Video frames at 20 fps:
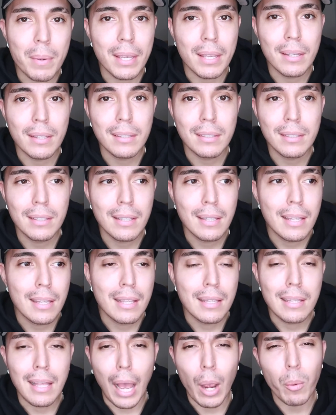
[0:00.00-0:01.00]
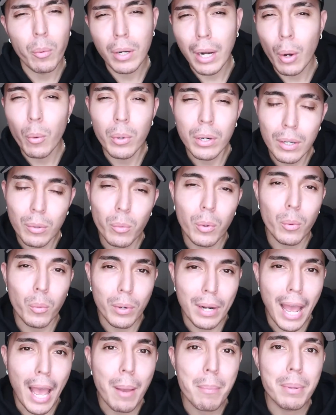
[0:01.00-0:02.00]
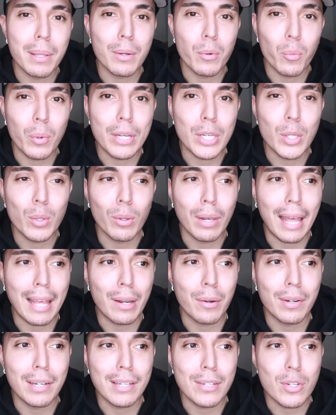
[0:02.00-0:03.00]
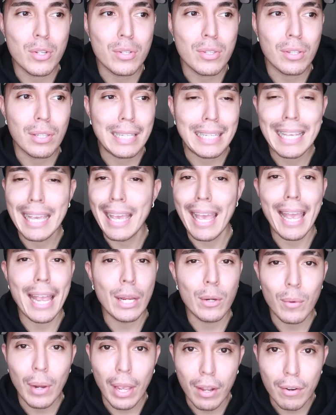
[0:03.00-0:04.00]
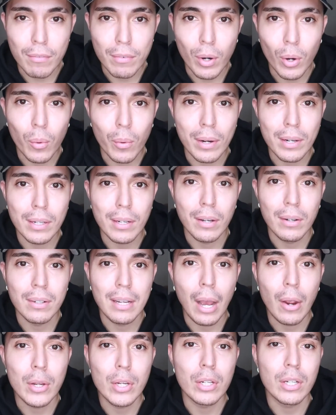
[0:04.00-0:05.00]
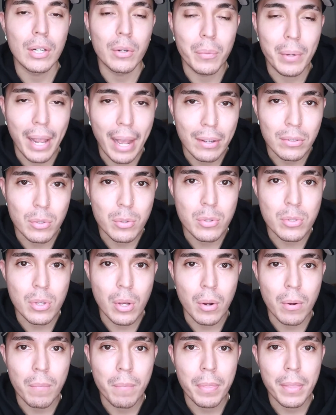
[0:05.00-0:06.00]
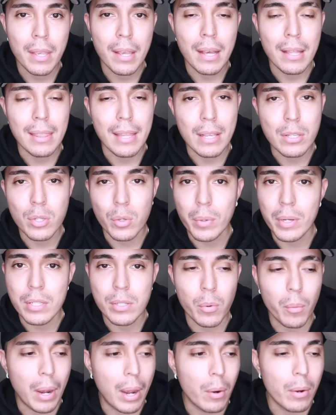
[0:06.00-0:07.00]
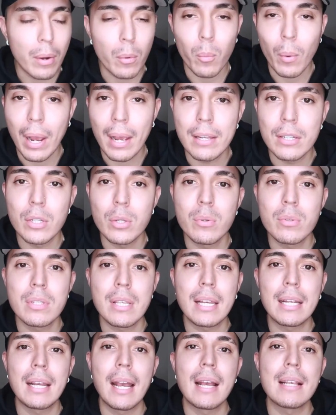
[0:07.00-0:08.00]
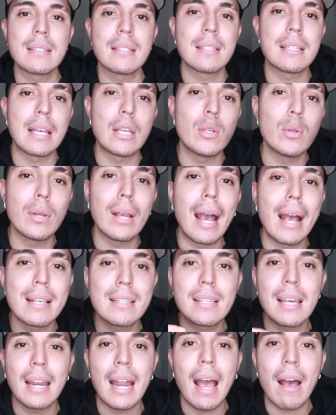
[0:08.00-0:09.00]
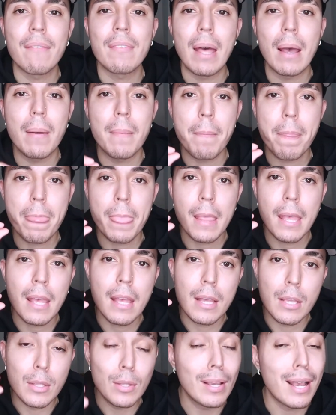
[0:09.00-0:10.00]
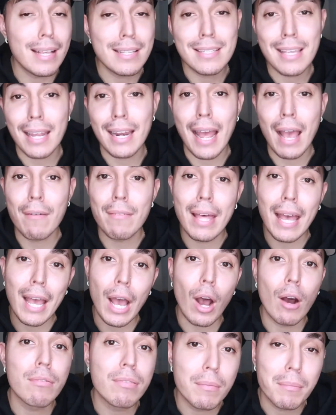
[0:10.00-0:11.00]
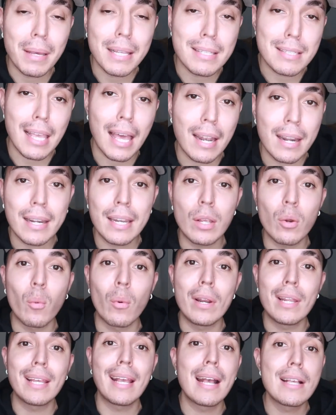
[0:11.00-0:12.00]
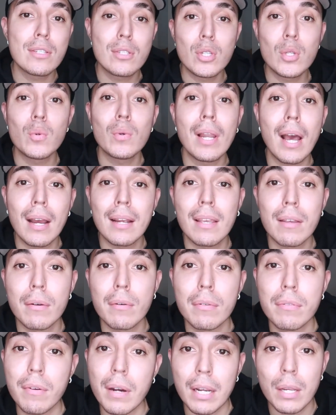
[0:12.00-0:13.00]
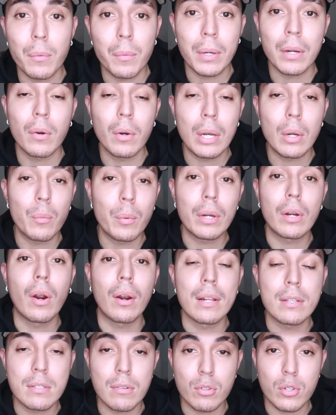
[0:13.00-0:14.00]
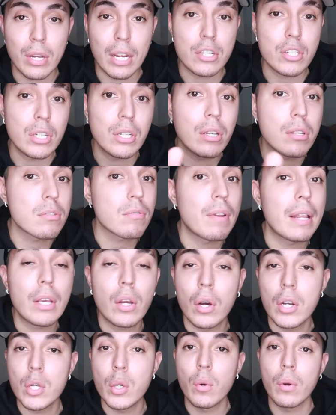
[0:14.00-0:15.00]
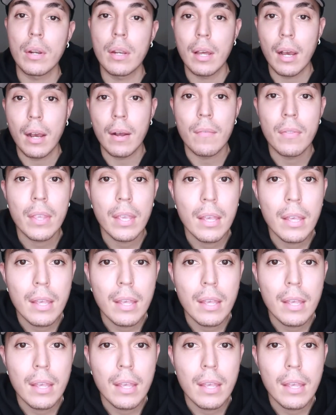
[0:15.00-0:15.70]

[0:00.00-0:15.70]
me i wonder i wonder what would happen when you like literally just get angry out of nowhere you know how you're going to react or so and that's the reason why why I do say guys is that you guys gotta have that you guys gotta have that alpha mentality where you guys do not give a fuck regardless if she actually does flake on you or not.